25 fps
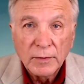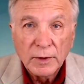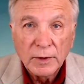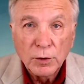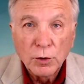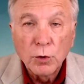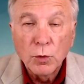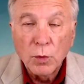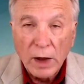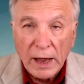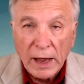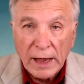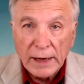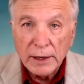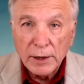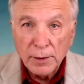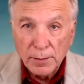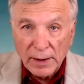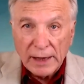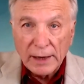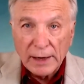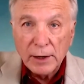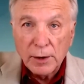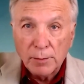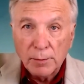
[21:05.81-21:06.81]
who
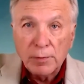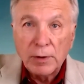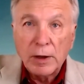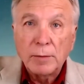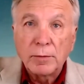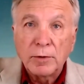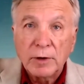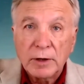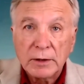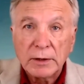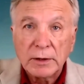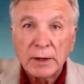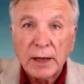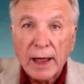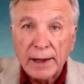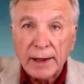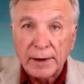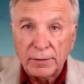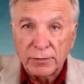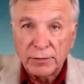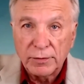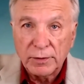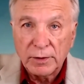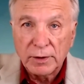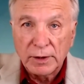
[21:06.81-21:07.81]
anybody in public
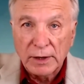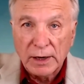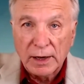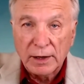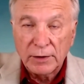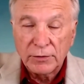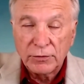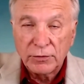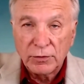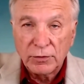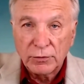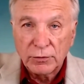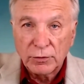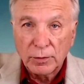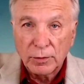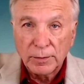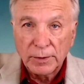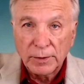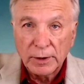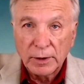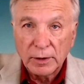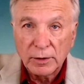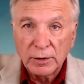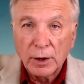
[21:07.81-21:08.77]
life in Nazi Germany.